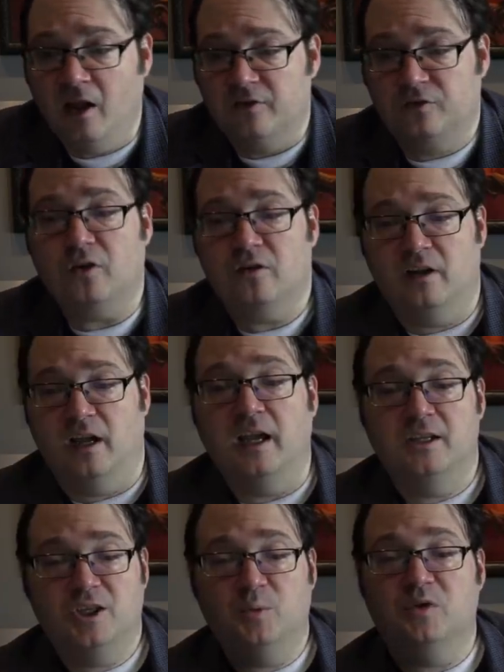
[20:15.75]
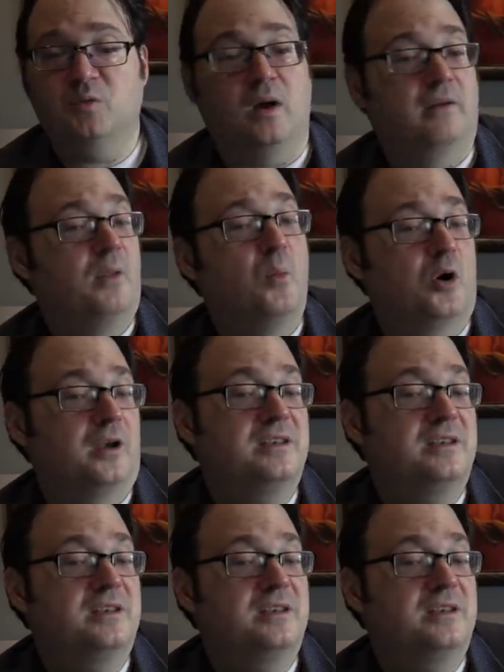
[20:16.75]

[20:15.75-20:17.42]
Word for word: Certainly, she was one of the more